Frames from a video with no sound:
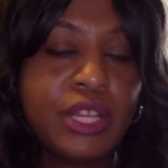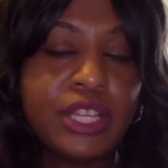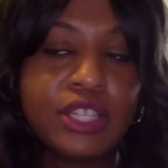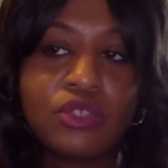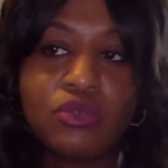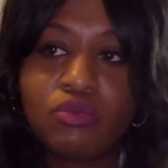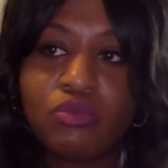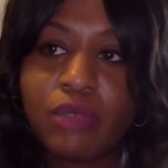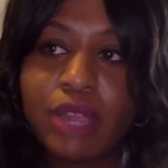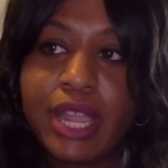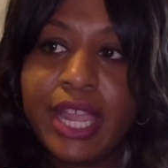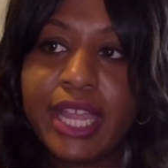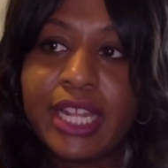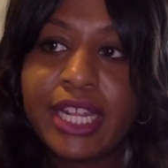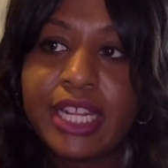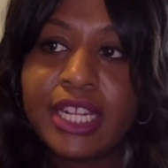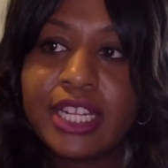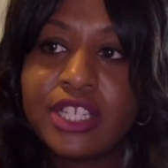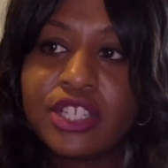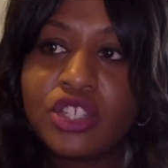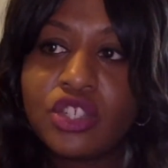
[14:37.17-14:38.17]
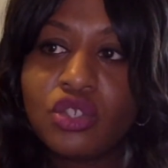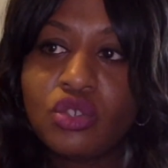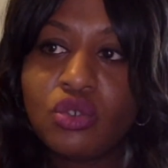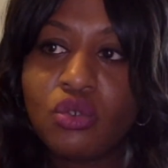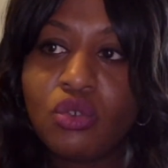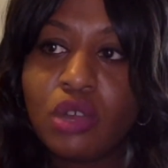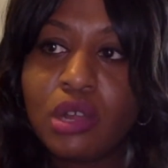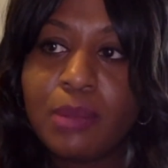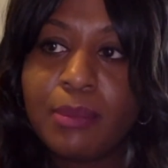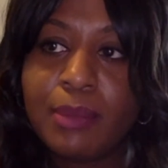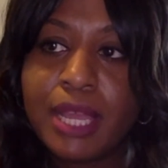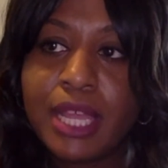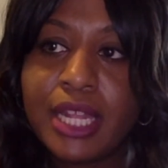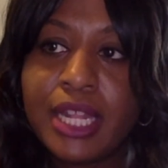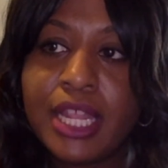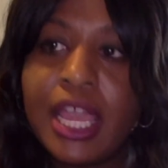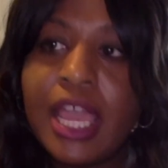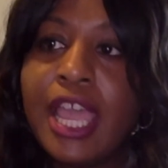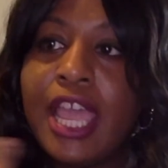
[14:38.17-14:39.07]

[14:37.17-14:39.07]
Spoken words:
It's raining and storming.